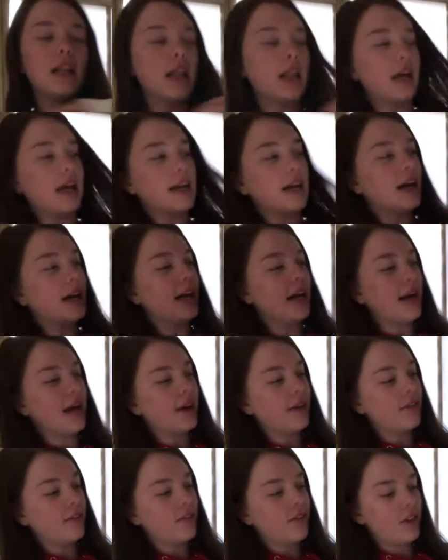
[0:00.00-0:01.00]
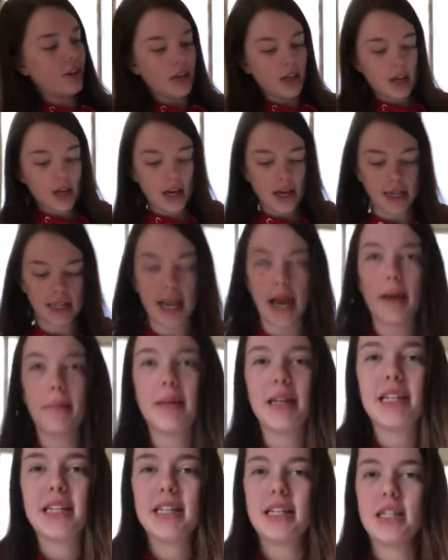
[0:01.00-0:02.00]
Like I have a Cammy